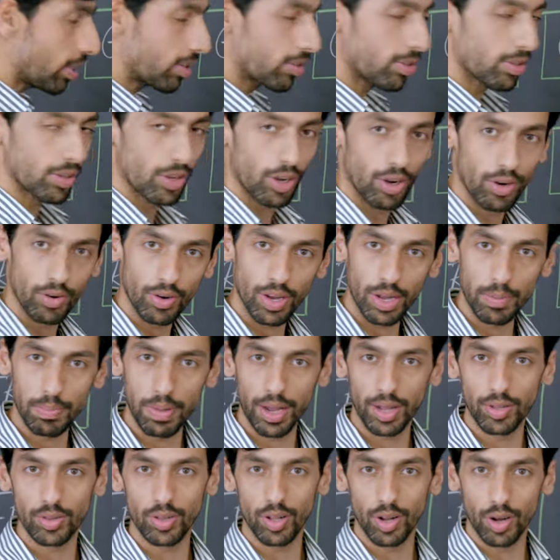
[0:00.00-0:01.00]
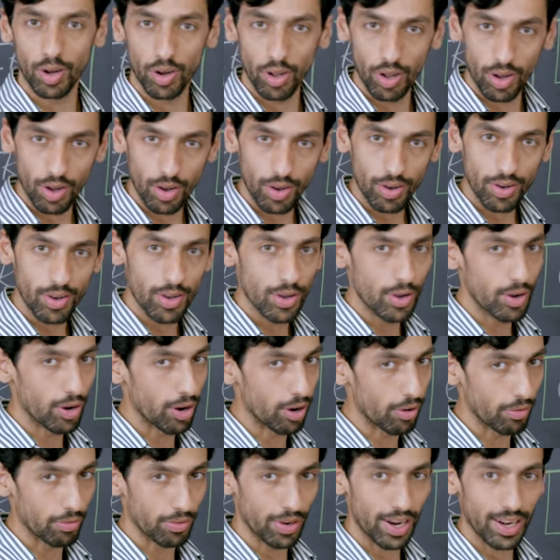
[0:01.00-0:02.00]
need to know about the law
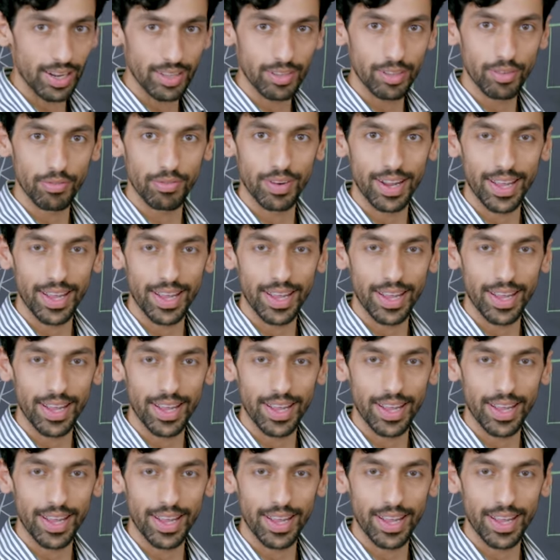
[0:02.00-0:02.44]
of relative